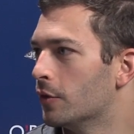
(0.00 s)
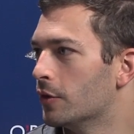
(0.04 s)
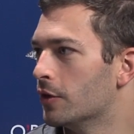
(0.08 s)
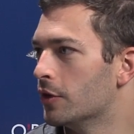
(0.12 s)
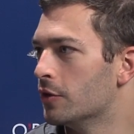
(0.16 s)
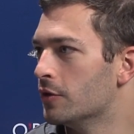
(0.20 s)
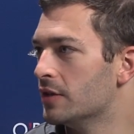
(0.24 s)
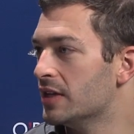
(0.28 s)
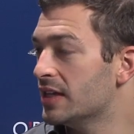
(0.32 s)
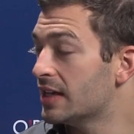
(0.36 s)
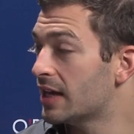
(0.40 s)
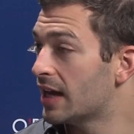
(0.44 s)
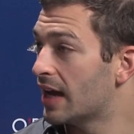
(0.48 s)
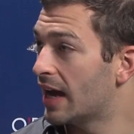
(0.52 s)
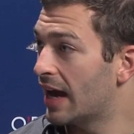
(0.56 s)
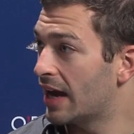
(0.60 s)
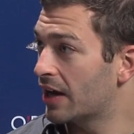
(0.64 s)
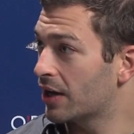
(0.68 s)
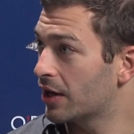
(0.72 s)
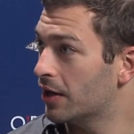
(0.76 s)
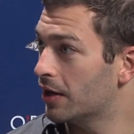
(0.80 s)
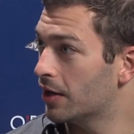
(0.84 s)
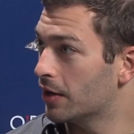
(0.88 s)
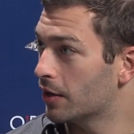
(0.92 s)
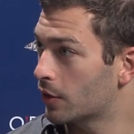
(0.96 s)
You need
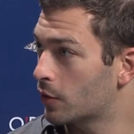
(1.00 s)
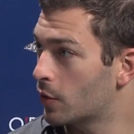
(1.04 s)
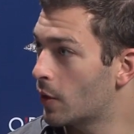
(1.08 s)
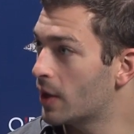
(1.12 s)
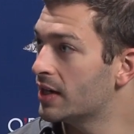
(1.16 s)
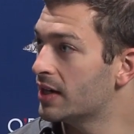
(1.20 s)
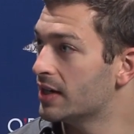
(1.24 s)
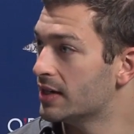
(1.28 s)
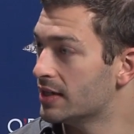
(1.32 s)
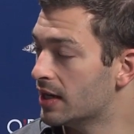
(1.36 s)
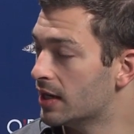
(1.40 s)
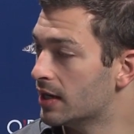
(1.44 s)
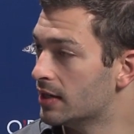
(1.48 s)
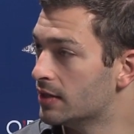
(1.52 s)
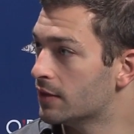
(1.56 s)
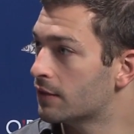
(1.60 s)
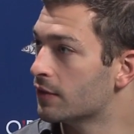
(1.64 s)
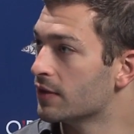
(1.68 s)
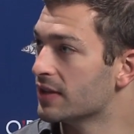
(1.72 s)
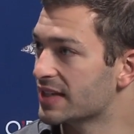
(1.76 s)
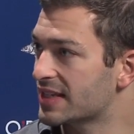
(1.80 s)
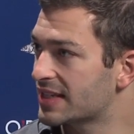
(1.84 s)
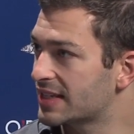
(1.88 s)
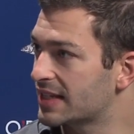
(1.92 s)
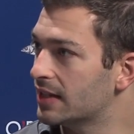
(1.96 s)
a, a, quite a, a
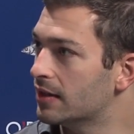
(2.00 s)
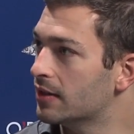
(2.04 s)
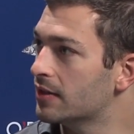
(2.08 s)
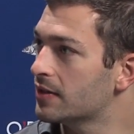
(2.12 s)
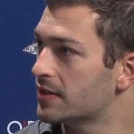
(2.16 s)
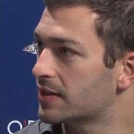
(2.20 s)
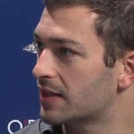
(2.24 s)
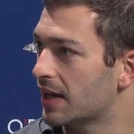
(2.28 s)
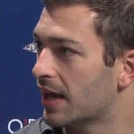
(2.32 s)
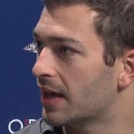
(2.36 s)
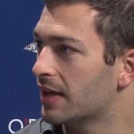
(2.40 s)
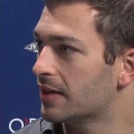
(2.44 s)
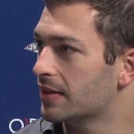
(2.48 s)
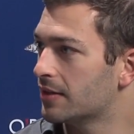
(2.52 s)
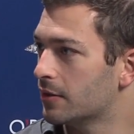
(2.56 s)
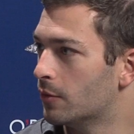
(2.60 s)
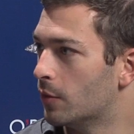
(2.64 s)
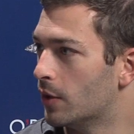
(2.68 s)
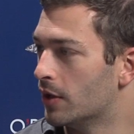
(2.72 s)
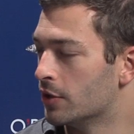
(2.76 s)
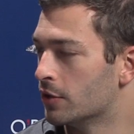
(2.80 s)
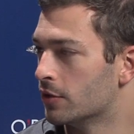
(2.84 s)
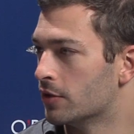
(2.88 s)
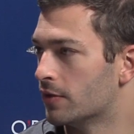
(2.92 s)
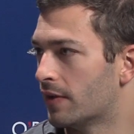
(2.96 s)
different skill set
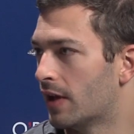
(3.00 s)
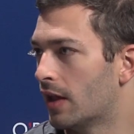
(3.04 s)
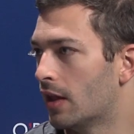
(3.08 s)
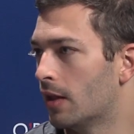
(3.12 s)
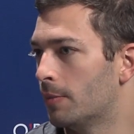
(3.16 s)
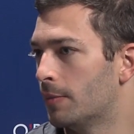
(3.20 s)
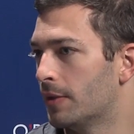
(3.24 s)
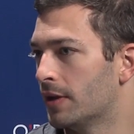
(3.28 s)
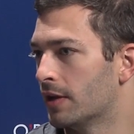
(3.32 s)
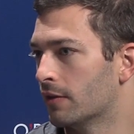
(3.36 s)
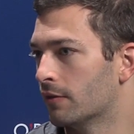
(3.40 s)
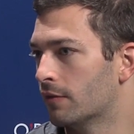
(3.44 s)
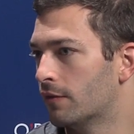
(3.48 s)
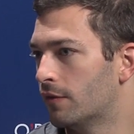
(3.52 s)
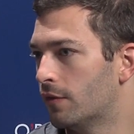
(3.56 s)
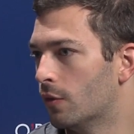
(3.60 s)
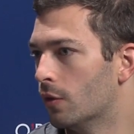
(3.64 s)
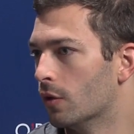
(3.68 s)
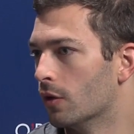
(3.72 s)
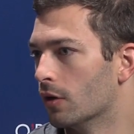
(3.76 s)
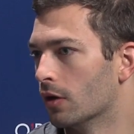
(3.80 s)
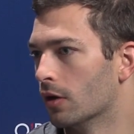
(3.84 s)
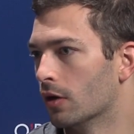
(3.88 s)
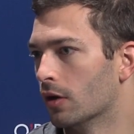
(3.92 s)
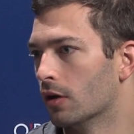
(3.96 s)
when you're developing
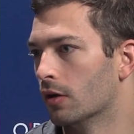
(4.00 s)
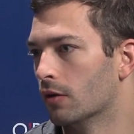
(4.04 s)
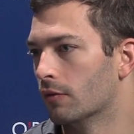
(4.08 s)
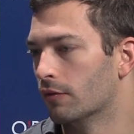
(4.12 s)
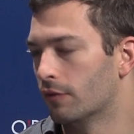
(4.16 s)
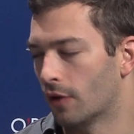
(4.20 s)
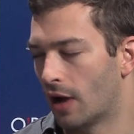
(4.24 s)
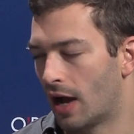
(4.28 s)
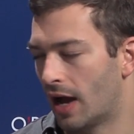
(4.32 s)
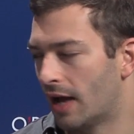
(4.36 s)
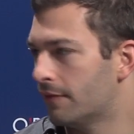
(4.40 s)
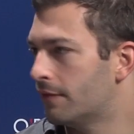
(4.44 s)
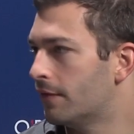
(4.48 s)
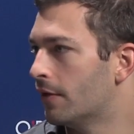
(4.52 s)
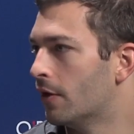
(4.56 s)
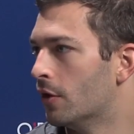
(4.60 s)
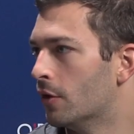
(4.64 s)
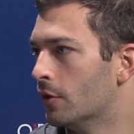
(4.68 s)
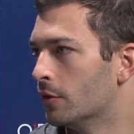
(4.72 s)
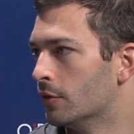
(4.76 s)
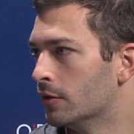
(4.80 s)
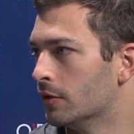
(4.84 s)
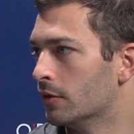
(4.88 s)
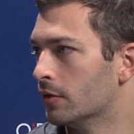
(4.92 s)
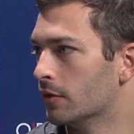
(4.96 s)
for for
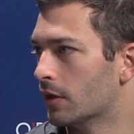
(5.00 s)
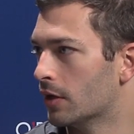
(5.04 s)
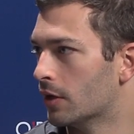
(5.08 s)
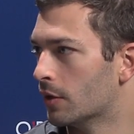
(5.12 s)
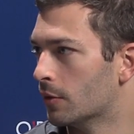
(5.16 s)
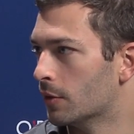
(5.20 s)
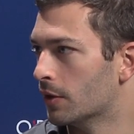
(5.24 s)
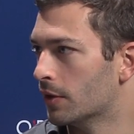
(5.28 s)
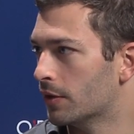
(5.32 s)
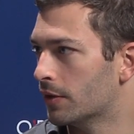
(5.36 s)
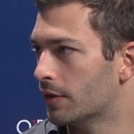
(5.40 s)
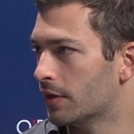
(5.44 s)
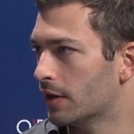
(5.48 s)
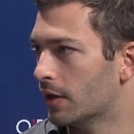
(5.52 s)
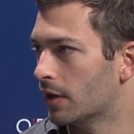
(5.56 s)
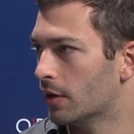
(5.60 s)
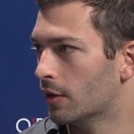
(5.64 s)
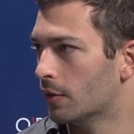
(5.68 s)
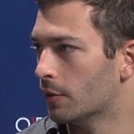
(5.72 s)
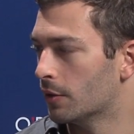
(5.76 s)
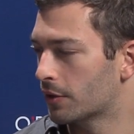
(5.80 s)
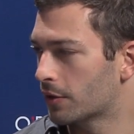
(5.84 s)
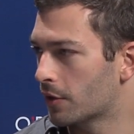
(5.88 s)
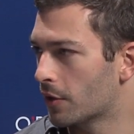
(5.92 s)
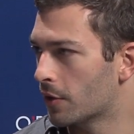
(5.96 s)
iPhone, you know, with
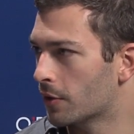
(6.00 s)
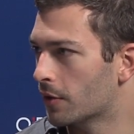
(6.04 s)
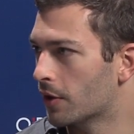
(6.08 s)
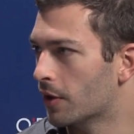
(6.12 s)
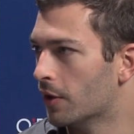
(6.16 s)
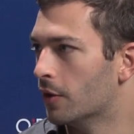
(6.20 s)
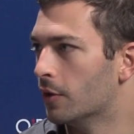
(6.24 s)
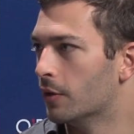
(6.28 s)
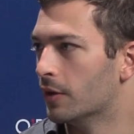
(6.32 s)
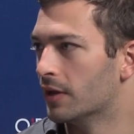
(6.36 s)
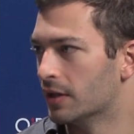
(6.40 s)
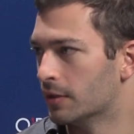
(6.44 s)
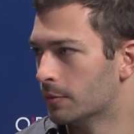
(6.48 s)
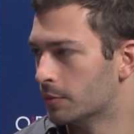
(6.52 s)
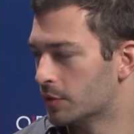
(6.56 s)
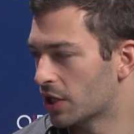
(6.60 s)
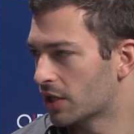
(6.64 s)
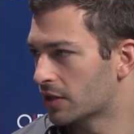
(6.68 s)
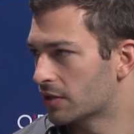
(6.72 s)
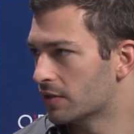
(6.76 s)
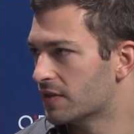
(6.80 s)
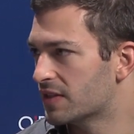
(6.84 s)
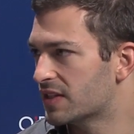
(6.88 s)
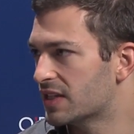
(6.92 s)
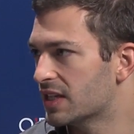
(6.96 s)
uh, with Cocoa and
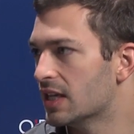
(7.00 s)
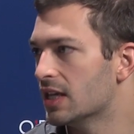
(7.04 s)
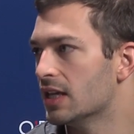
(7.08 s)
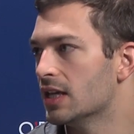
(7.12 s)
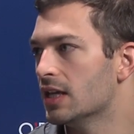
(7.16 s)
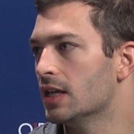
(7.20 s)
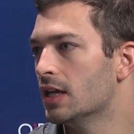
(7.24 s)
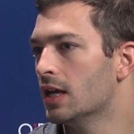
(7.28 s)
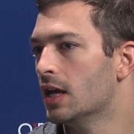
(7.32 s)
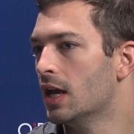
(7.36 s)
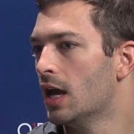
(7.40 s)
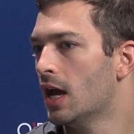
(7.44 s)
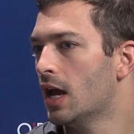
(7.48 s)
Objective-C,